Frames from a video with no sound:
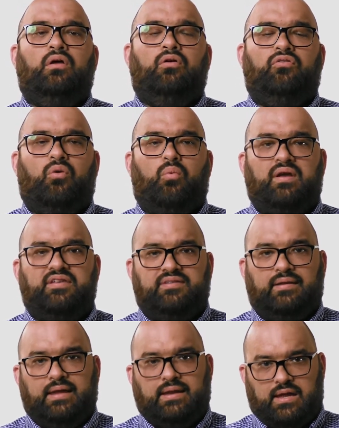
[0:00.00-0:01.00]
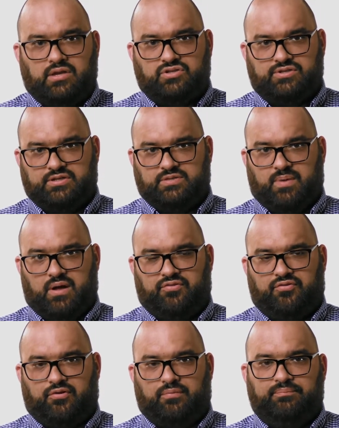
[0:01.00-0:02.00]
So what is a lead agency
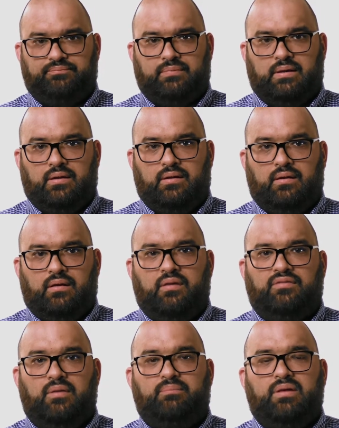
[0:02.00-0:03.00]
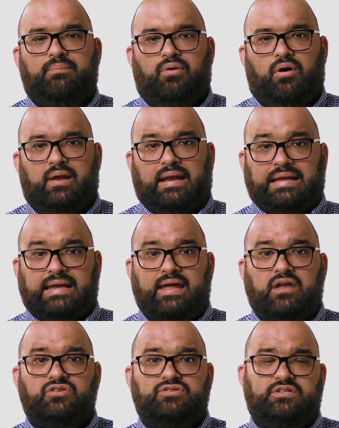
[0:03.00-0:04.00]
sponsor? Simply put, a lead
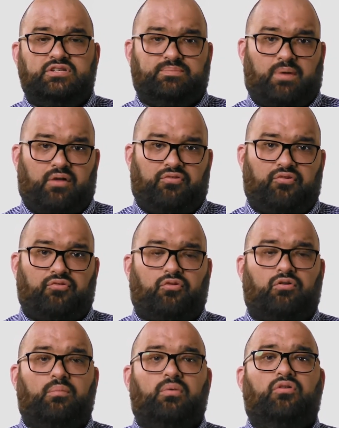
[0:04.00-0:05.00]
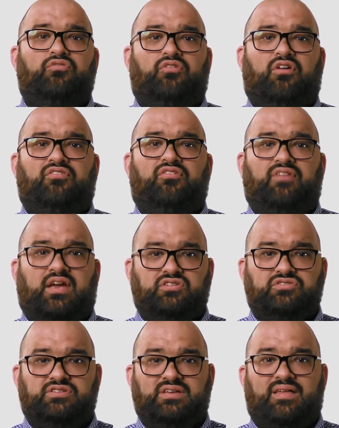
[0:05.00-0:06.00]
agency sponsor is a criminal justice
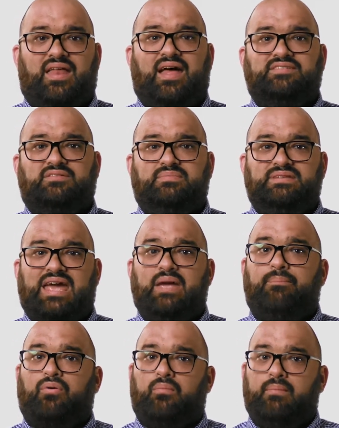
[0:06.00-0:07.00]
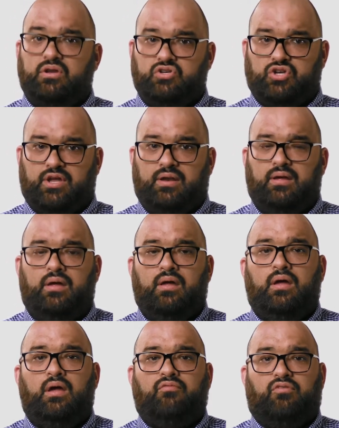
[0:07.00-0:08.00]
agency that has obtained permission
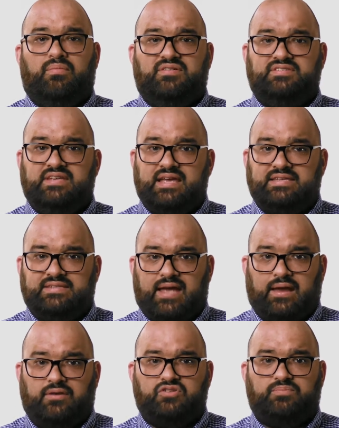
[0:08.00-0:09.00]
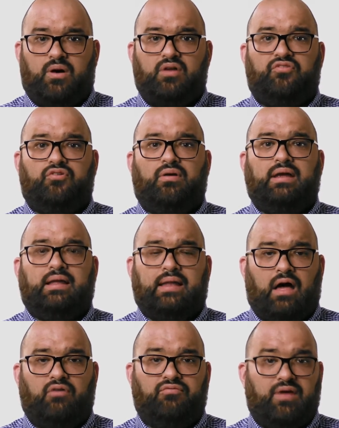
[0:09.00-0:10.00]
from the CSA to sponsor a
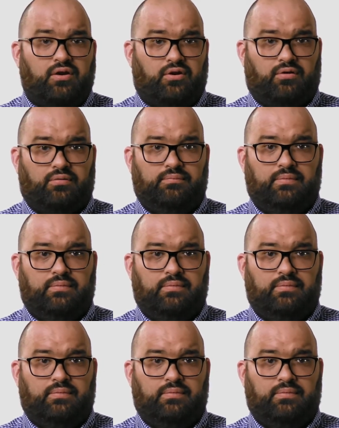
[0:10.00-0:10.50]
cloud vendor.